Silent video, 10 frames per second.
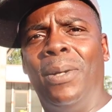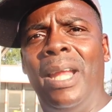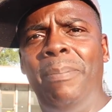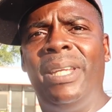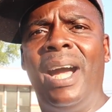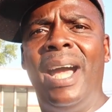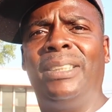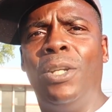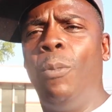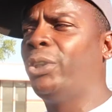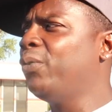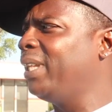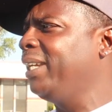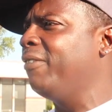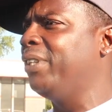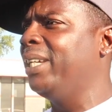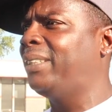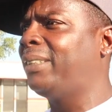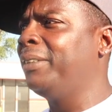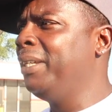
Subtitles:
So let me guys know what you think of this.